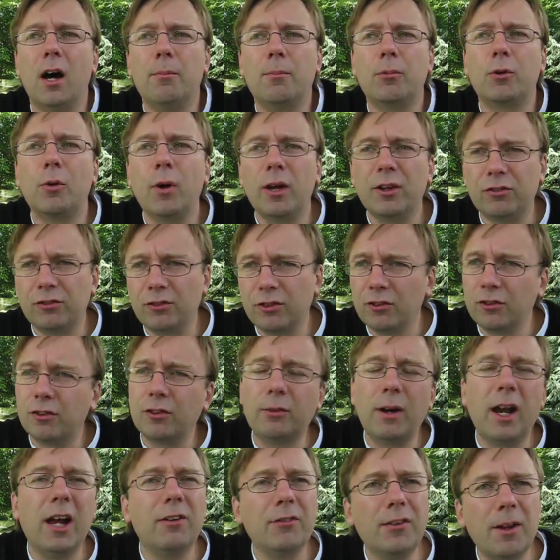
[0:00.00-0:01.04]
Questions
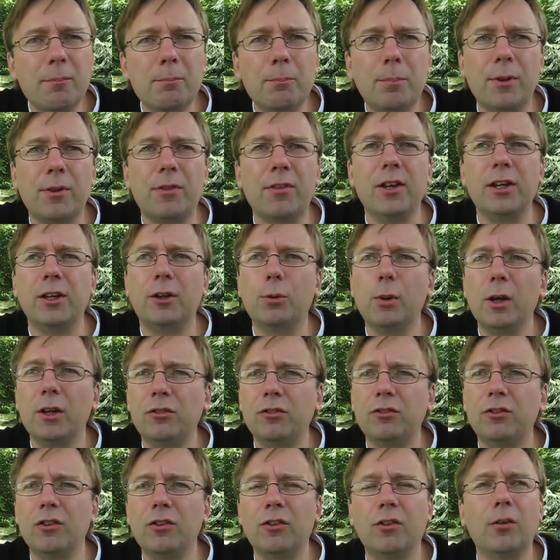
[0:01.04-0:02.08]
around empathy,
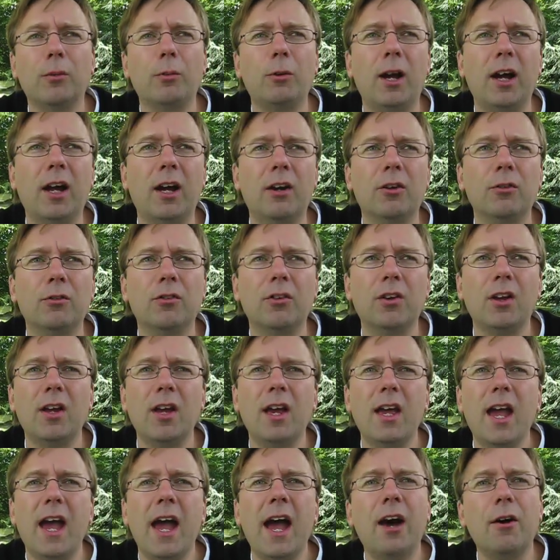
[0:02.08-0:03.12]
questions around
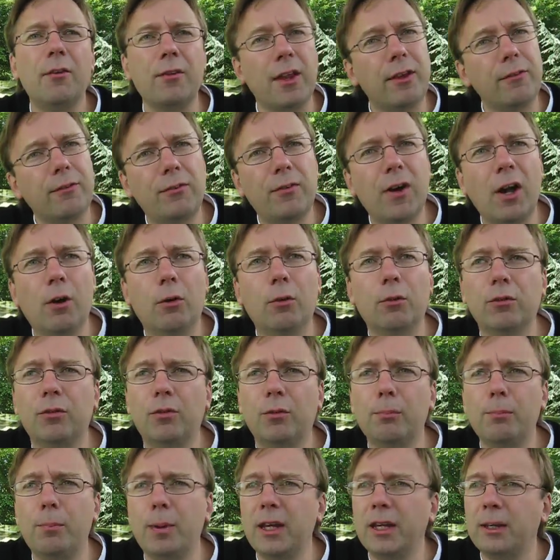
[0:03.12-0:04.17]
how they felt
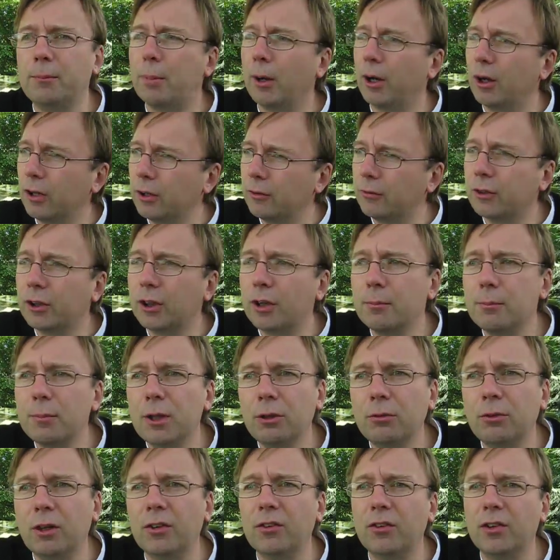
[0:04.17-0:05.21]
being part of a
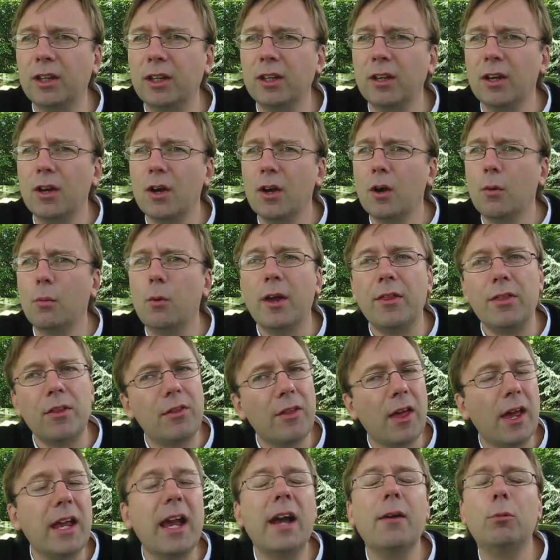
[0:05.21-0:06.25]
community, whether
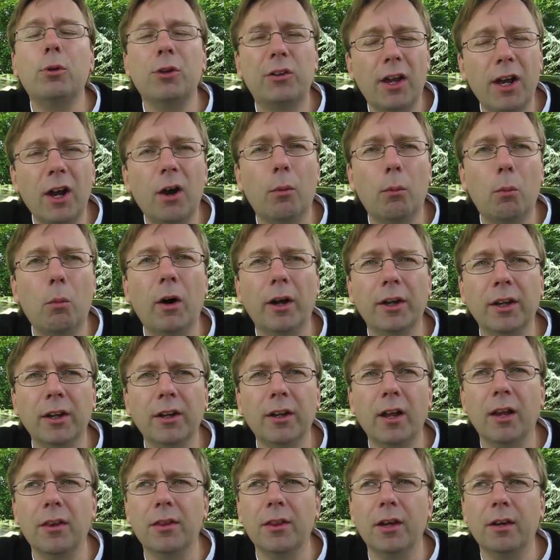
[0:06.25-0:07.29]
they would help one
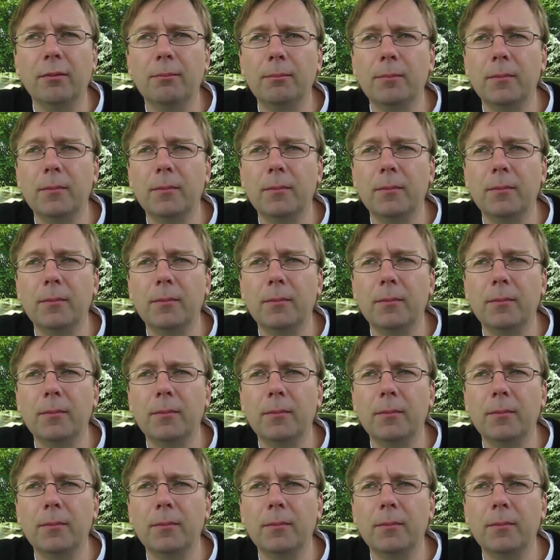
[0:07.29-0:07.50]
another.